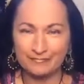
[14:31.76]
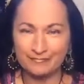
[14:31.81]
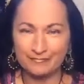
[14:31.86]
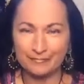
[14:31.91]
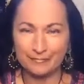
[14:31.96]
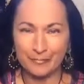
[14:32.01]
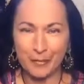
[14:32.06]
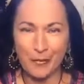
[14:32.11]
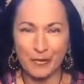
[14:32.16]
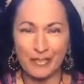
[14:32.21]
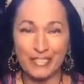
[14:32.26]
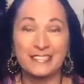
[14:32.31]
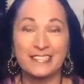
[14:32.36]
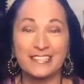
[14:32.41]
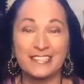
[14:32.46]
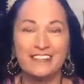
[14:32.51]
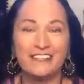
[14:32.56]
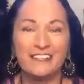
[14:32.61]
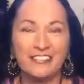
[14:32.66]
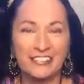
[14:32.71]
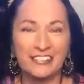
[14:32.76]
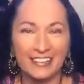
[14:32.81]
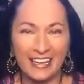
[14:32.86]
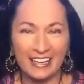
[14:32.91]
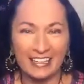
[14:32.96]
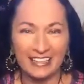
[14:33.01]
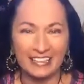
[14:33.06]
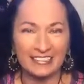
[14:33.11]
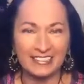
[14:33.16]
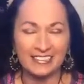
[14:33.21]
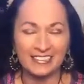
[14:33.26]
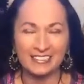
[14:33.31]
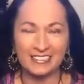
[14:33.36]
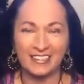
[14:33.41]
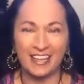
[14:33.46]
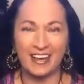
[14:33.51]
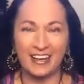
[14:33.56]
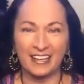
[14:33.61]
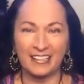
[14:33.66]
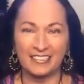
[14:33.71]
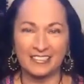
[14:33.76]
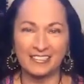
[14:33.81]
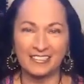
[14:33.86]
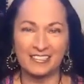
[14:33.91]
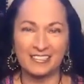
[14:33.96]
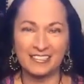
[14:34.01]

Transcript: points of light that